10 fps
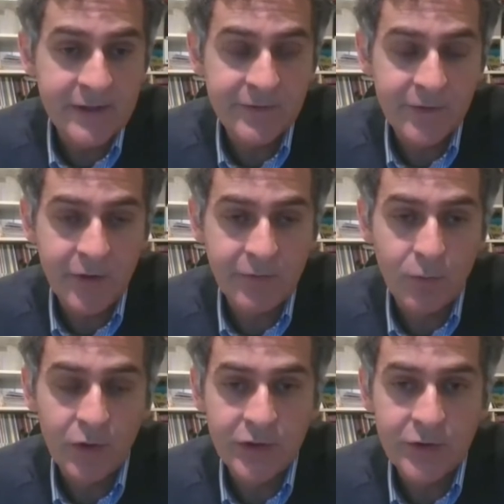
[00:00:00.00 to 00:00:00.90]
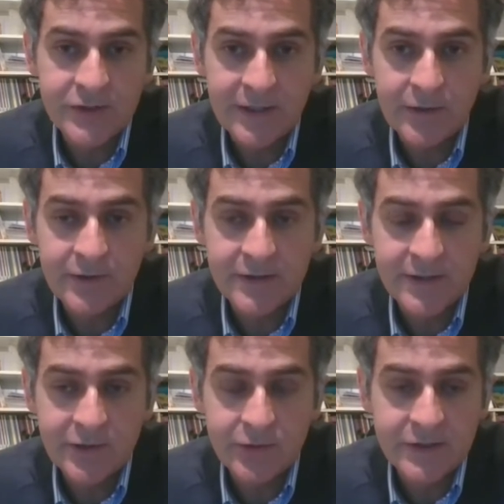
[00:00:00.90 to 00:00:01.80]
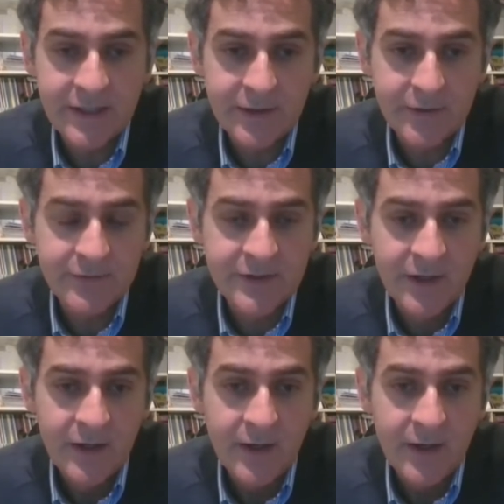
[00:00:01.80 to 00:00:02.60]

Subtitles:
further on what you said yourselves,